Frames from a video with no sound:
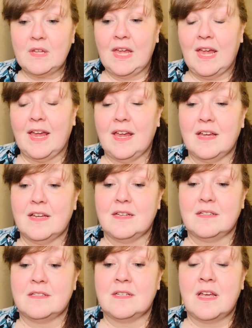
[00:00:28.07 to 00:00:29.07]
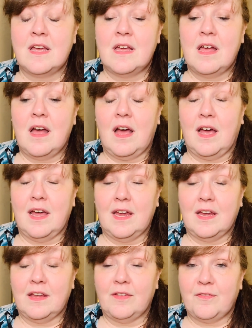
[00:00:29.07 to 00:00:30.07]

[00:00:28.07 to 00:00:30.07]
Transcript: and I